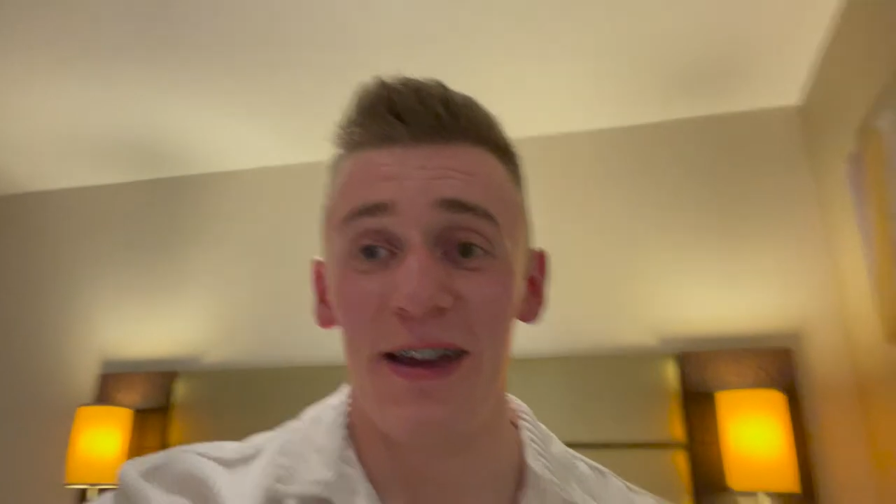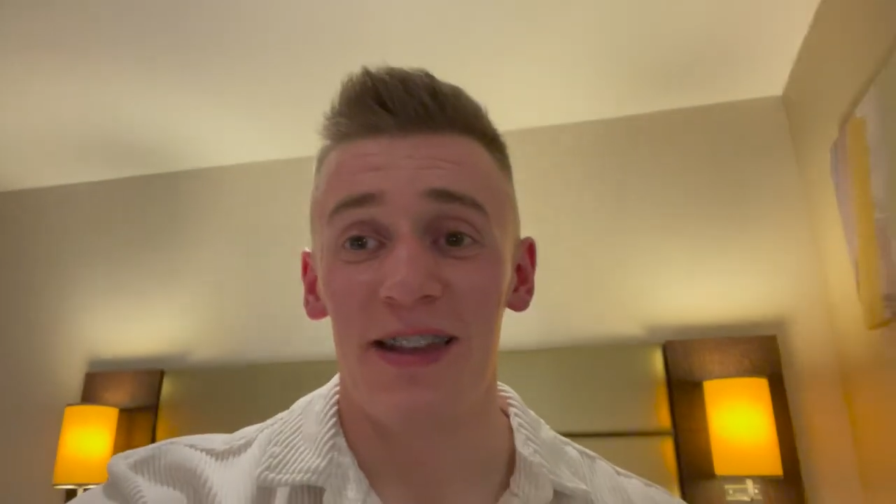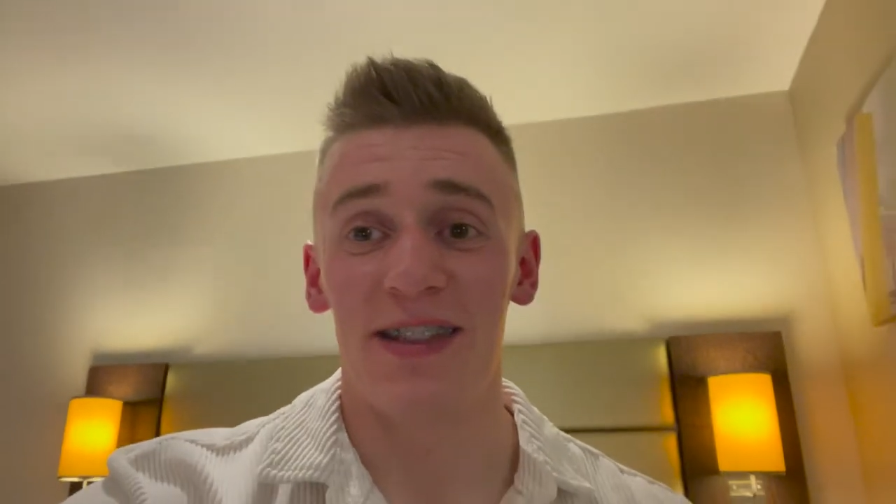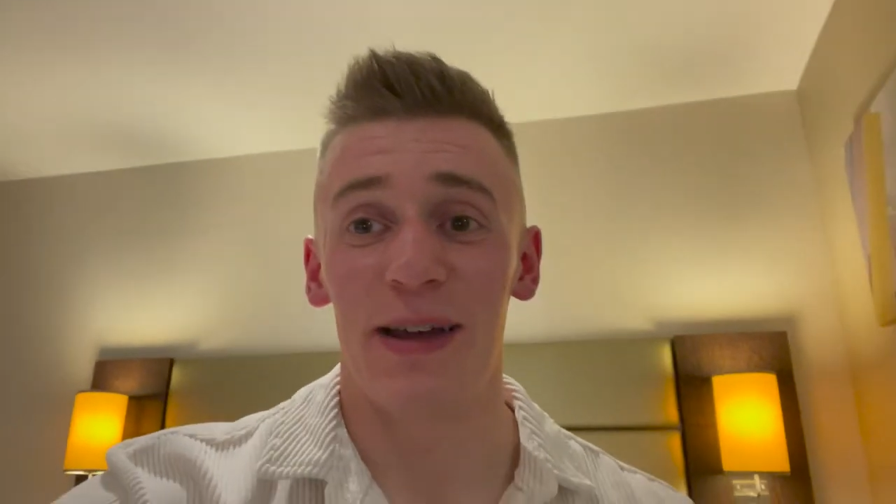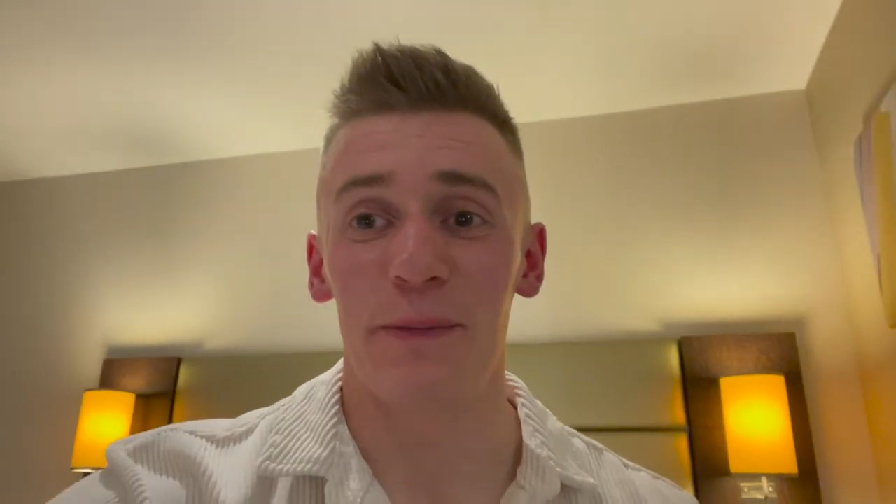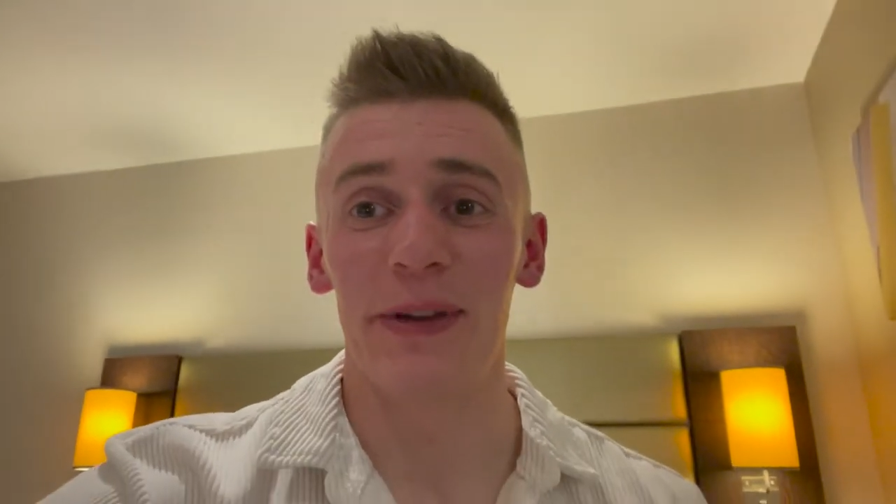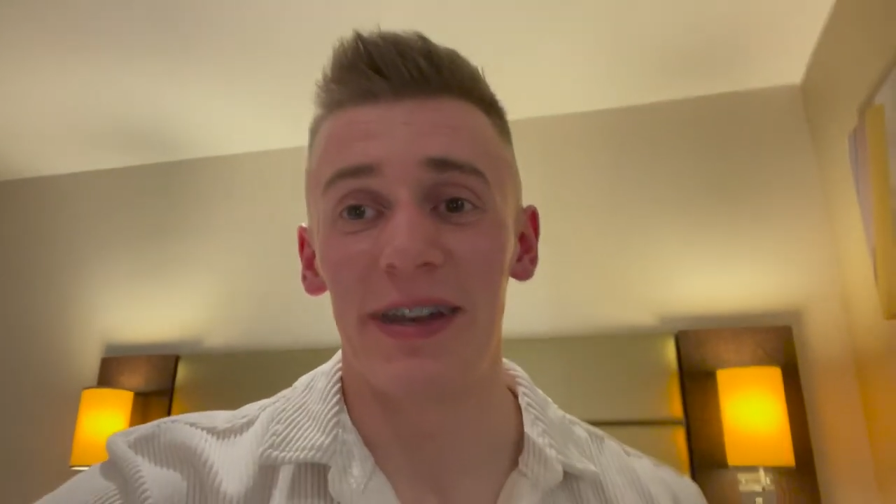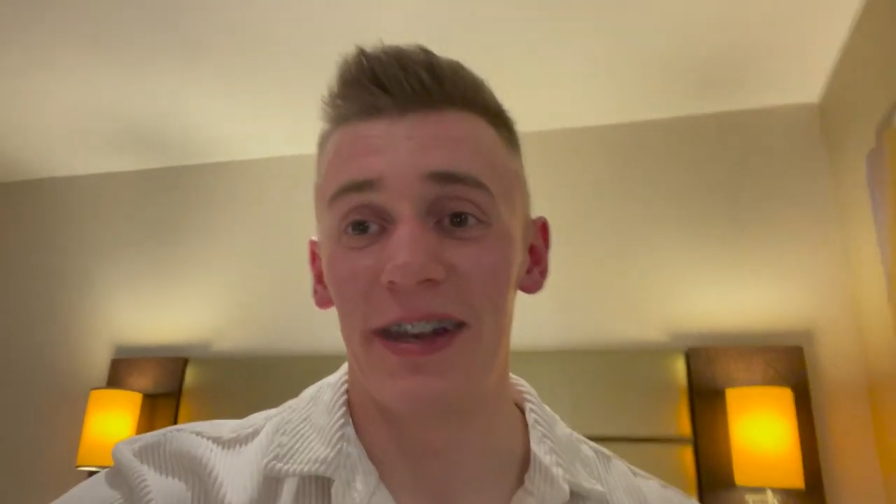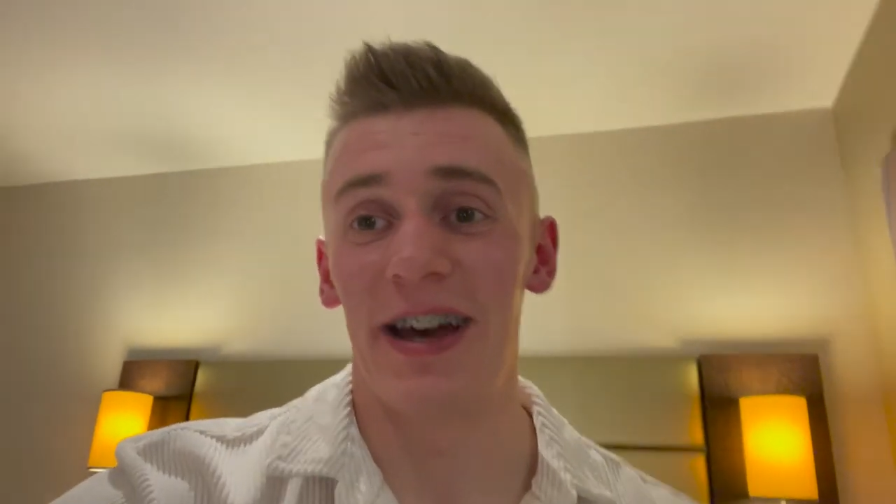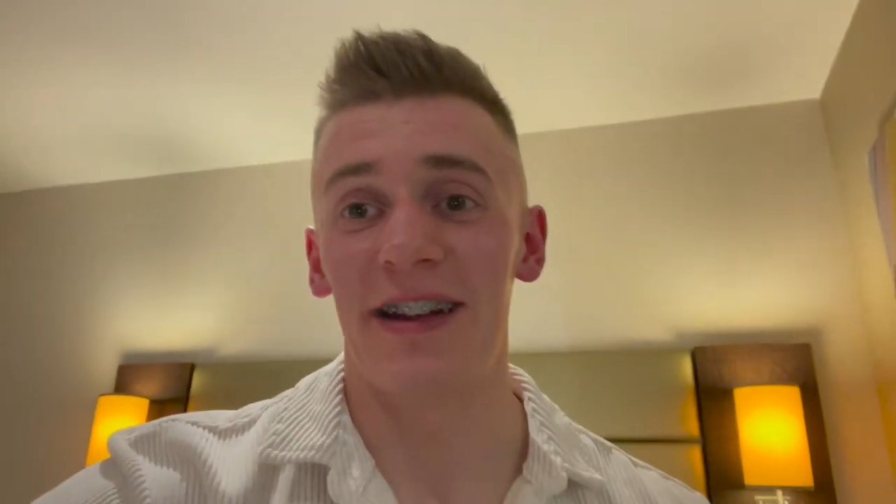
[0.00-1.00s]
snapped one
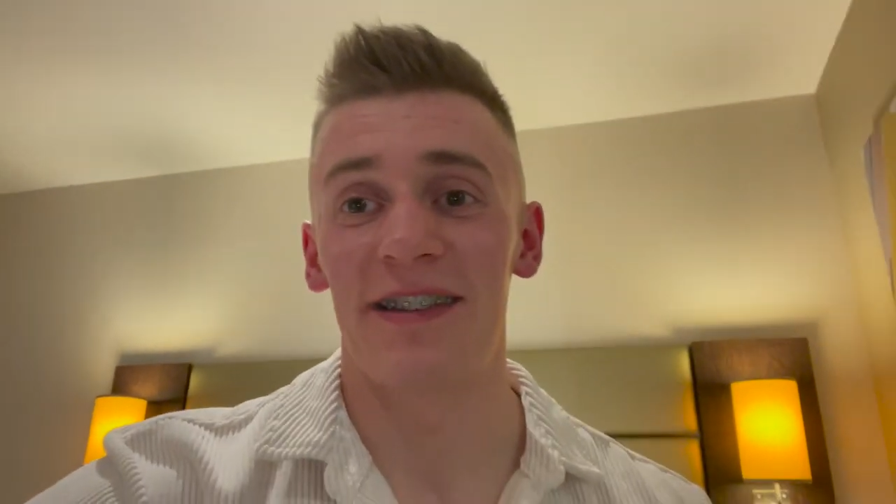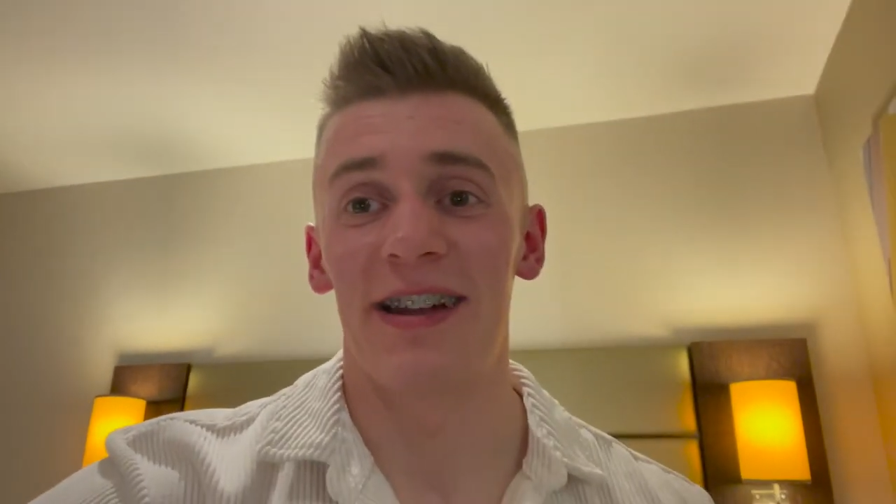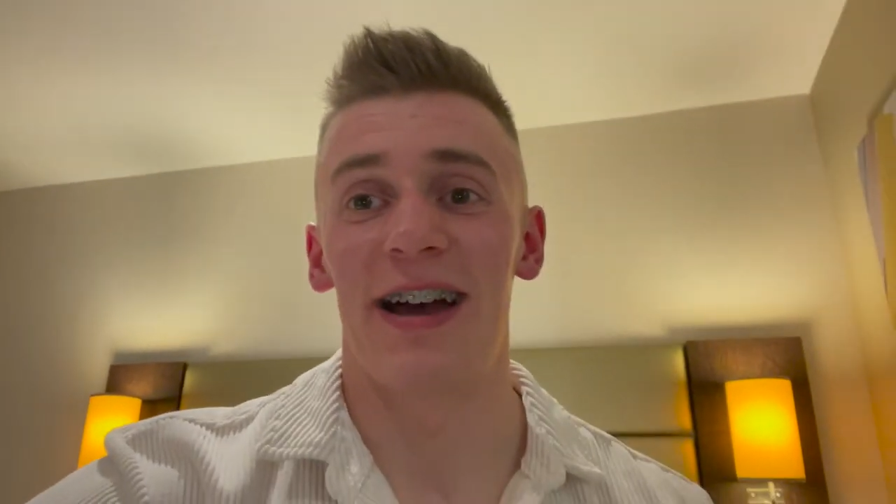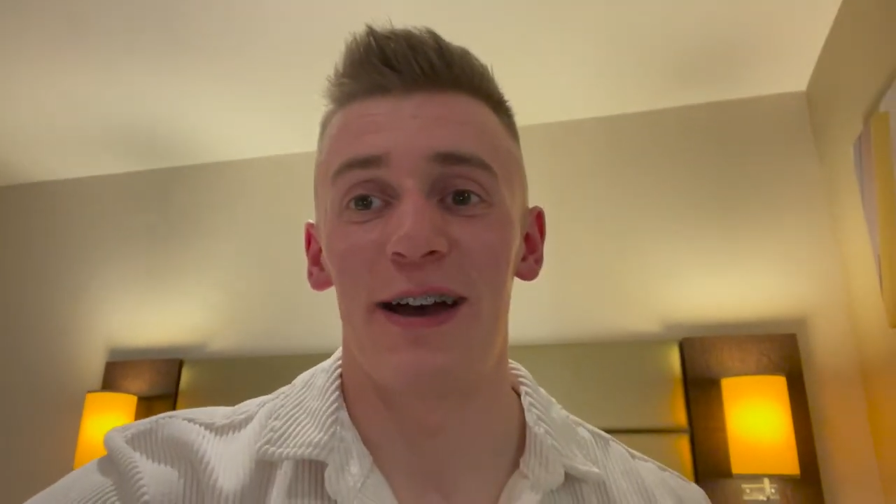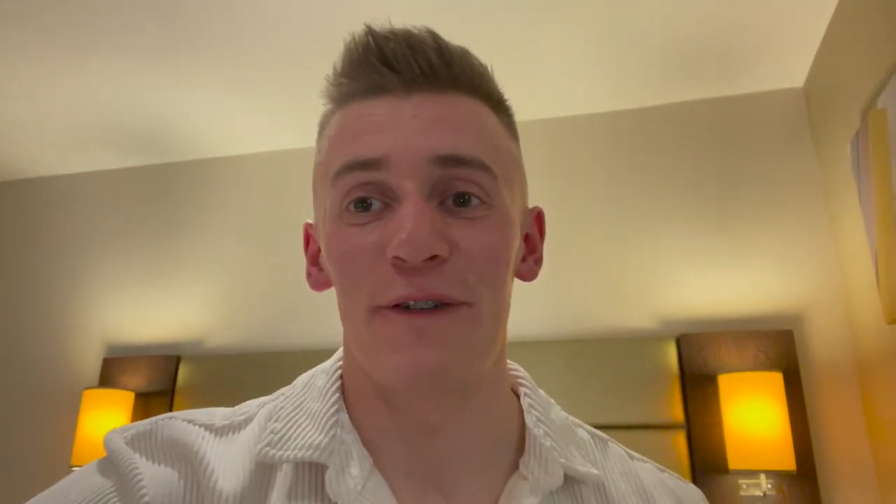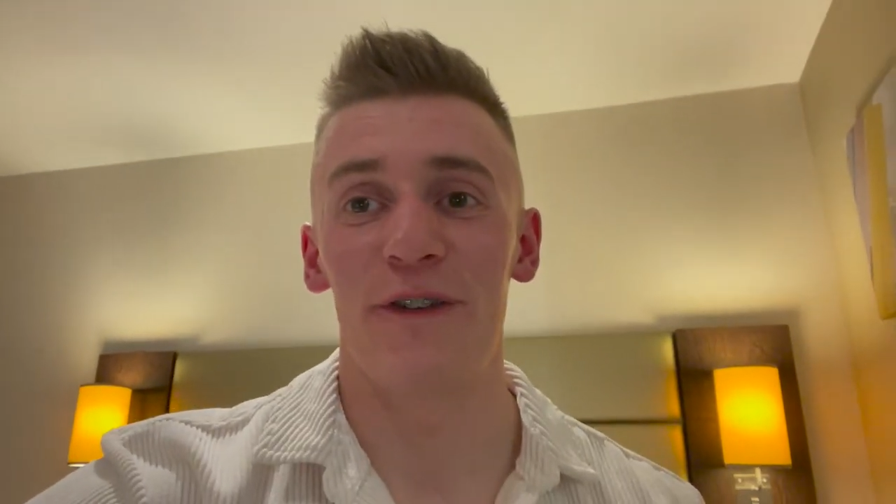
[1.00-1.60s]
of the darts in half